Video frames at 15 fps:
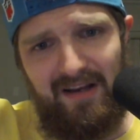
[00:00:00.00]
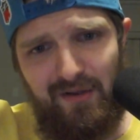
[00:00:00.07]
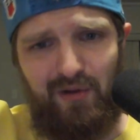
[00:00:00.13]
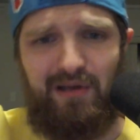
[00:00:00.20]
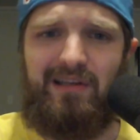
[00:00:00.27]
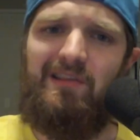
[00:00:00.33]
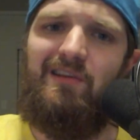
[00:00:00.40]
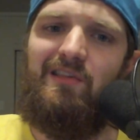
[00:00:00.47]

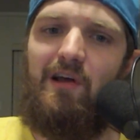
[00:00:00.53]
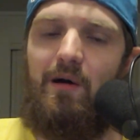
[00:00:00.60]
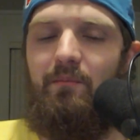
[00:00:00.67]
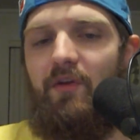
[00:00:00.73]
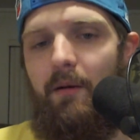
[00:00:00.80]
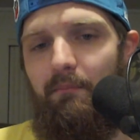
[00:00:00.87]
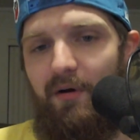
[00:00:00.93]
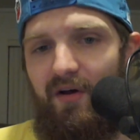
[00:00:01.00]
Click the thumbs
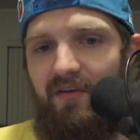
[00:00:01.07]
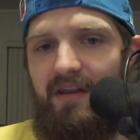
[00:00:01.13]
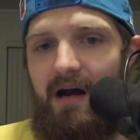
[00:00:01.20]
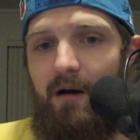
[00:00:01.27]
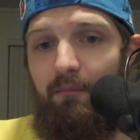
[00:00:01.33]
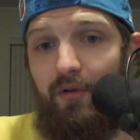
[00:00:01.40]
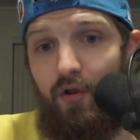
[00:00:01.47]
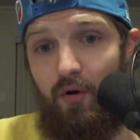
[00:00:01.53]
up button
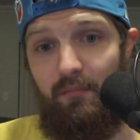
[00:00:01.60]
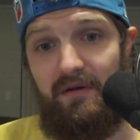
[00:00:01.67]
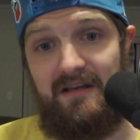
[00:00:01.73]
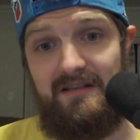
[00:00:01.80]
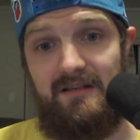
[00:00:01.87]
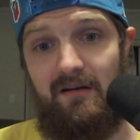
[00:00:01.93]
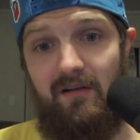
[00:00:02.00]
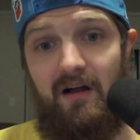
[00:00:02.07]
down below
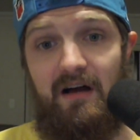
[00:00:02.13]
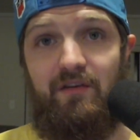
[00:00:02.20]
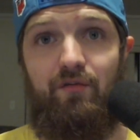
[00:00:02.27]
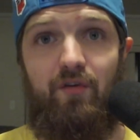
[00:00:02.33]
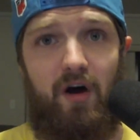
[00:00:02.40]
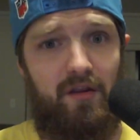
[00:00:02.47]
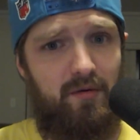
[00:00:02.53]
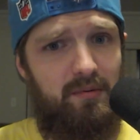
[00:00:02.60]
because it allows
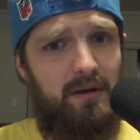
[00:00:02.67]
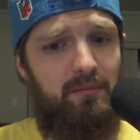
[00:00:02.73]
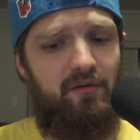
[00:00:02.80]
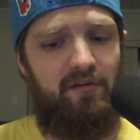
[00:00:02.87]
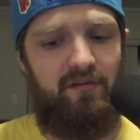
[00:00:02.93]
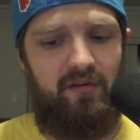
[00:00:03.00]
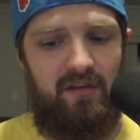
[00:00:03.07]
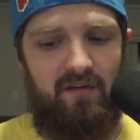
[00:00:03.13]
for other people
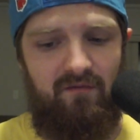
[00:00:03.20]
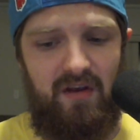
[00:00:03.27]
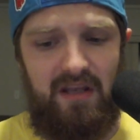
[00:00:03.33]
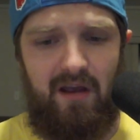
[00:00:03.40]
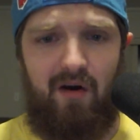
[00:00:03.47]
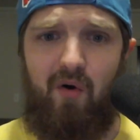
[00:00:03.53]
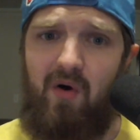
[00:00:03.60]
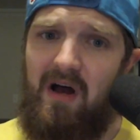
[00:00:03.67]
to see the
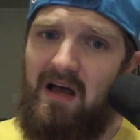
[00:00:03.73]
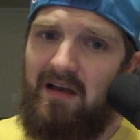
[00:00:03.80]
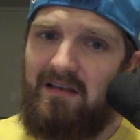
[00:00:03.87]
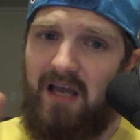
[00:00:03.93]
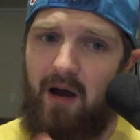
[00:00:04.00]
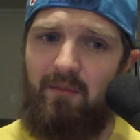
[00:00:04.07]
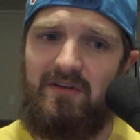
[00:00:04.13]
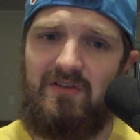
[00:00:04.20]
video.
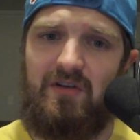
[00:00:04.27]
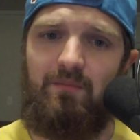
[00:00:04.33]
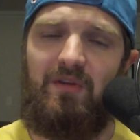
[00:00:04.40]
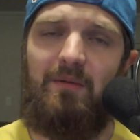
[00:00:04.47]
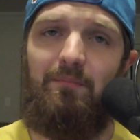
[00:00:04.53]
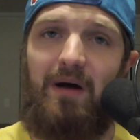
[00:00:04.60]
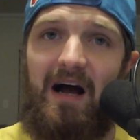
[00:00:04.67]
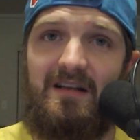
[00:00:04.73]
Comment
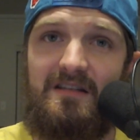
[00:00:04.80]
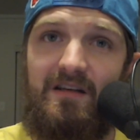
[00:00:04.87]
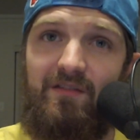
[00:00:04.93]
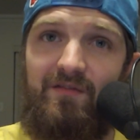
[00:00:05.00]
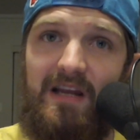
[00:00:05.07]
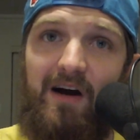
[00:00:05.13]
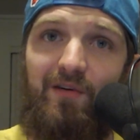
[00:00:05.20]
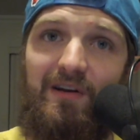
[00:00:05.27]
something positive
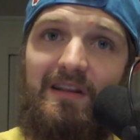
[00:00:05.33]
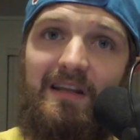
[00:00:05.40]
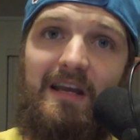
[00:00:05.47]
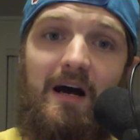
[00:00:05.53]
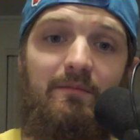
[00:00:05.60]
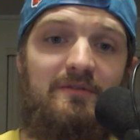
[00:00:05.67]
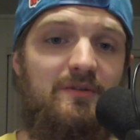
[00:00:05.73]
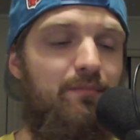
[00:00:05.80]
down in the
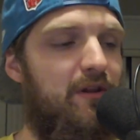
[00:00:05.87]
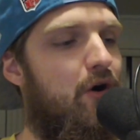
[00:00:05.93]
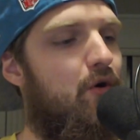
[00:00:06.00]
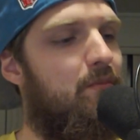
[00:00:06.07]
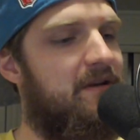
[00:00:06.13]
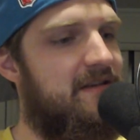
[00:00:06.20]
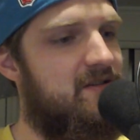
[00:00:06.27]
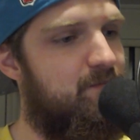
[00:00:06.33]
comments below
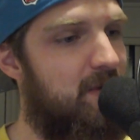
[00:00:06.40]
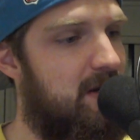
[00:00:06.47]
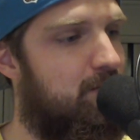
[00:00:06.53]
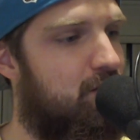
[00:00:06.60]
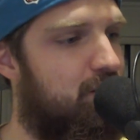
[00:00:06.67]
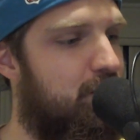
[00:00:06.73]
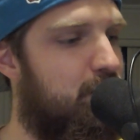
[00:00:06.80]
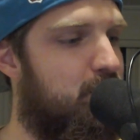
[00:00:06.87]
because
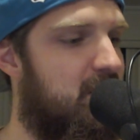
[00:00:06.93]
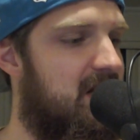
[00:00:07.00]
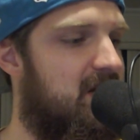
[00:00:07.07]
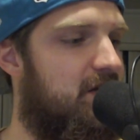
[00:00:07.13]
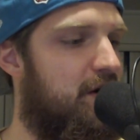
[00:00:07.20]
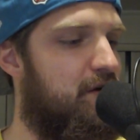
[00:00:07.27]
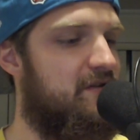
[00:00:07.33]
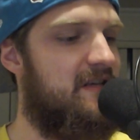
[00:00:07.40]
people do read
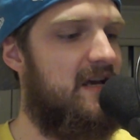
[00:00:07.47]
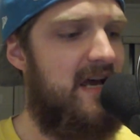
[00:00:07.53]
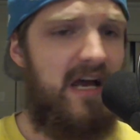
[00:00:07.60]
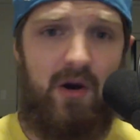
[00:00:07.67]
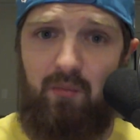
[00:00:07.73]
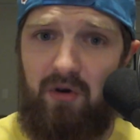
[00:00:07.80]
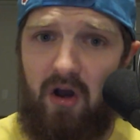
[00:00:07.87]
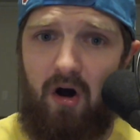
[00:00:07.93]
those,
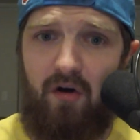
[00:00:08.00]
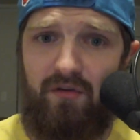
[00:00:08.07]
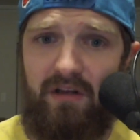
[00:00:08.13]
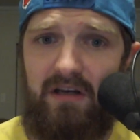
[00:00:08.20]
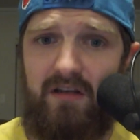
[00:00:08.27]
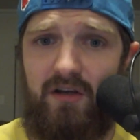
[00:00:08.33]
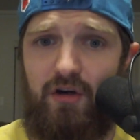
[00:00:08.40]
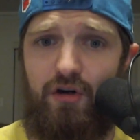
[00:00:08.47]
and we all
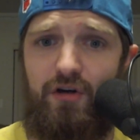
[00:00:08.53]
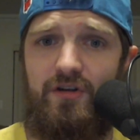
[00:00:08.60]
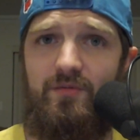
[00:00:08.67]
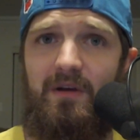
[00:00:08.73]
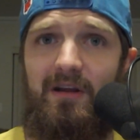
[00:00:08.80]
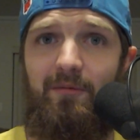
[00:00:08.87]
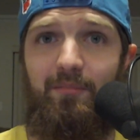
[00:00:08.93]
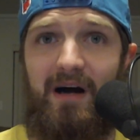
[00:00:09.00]
need
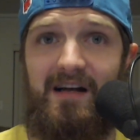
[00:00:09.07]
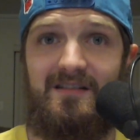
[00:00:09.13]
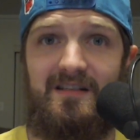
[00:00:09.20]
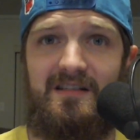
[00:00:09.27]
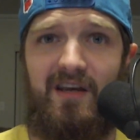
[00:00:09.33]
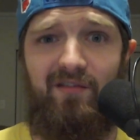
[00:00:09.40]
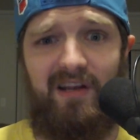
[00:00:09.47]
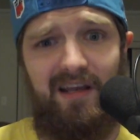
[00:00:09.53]
encouragement and
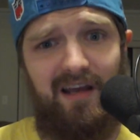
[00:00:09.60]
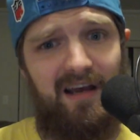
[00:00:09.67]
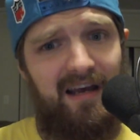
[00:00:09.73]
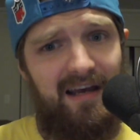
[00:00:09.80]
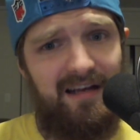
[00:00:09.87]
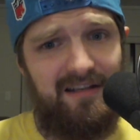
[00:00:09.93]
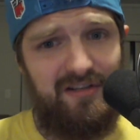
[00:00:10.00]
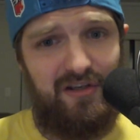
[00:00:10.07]
positivity.
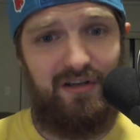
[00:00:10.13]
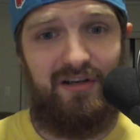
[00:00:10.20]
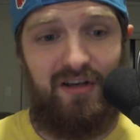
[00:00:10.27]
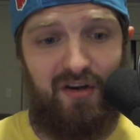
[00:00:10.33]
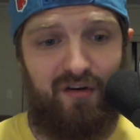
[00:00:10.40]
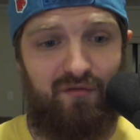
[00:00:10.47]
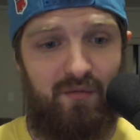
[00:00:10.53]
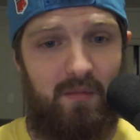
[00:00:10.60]
And it's good to
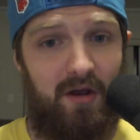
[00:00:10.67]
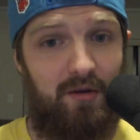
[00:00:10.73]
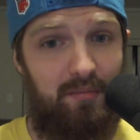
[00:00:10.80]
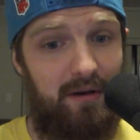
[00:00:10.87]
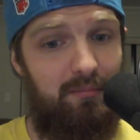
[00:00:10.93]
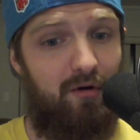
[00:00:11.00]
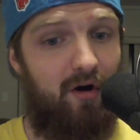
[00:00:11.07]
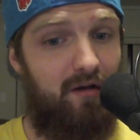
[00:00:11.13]
hear from other
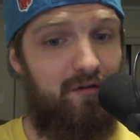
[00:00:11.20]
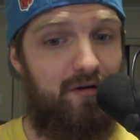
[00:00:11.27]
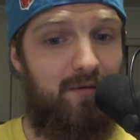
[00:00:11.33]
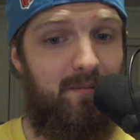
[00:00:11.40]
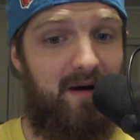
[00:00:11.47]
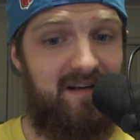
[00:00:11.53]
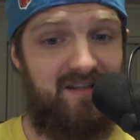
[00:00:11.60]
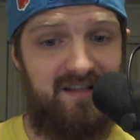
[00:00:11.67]
people other than
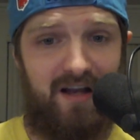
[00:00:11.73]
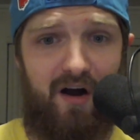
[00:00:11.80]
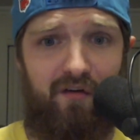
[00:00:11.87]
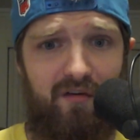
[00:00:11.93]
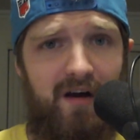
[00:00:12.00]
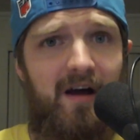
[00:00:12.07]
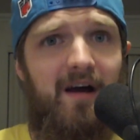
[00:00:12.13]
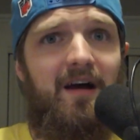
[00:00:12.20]
myself,
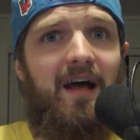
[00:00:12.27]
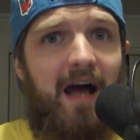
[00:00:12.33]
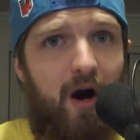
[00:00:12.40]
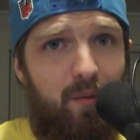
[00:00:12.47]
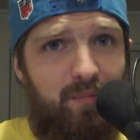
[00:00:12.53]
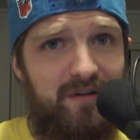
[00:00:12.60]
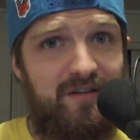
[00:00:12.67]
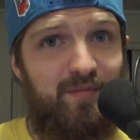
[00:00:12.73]

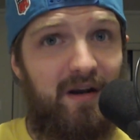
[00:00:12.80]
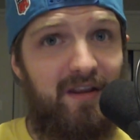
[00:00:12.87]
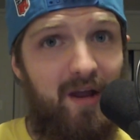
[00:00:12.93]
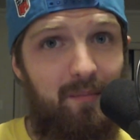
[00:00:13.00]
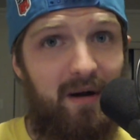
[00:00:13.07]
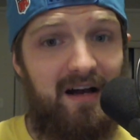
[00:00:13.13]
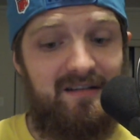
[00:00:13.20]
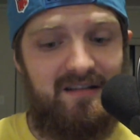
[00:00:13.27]
helping spread
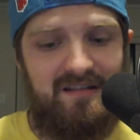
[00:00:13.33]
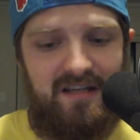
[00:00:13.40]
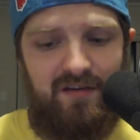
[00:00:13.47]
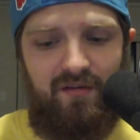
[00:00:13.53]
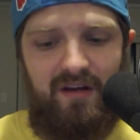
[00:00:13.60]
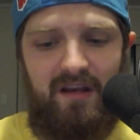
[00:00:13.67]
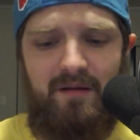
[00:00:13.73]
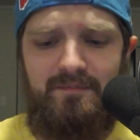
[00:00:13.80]
that
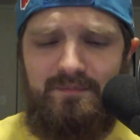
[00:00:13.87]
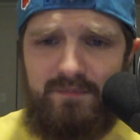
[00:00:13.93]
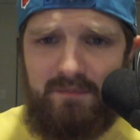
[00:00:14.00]
positivity.